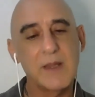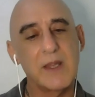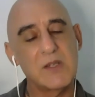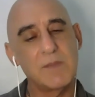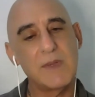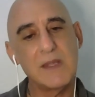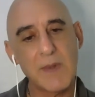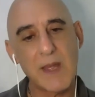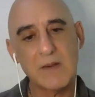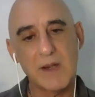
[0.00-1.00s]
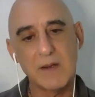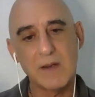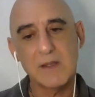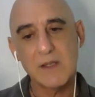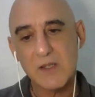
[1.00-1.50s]
It should be in the background.
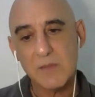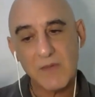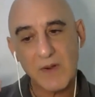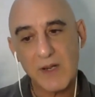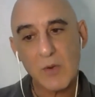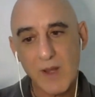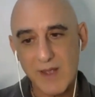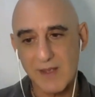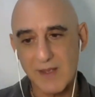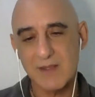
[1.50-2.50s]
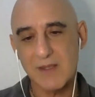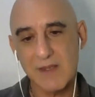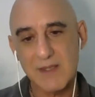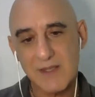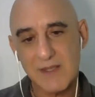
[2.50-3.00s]
It should be very quiet. So
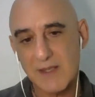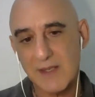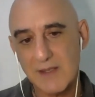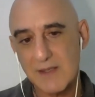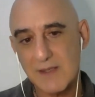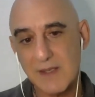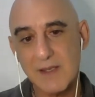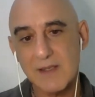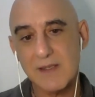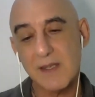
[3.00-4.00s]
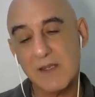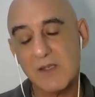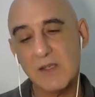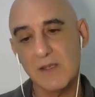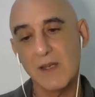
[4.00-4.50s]
this tick, tick, tick should